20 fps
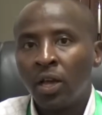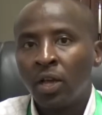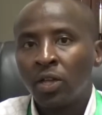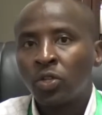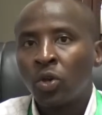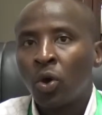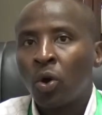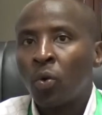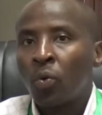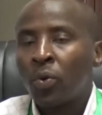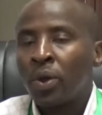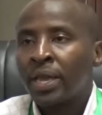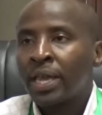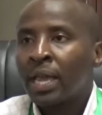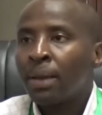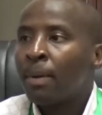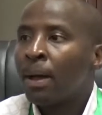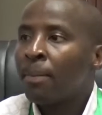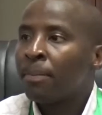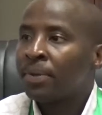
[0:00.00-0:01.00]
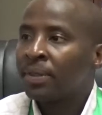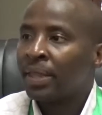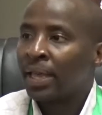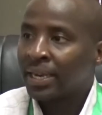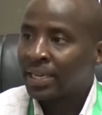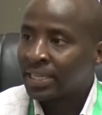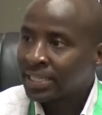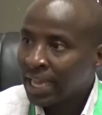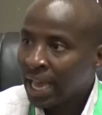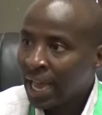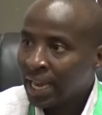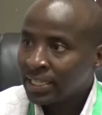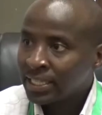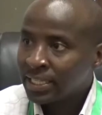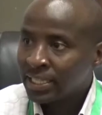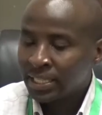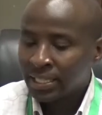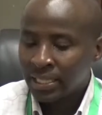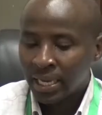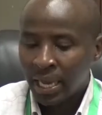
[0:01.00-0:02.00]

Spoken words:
So we came up with a research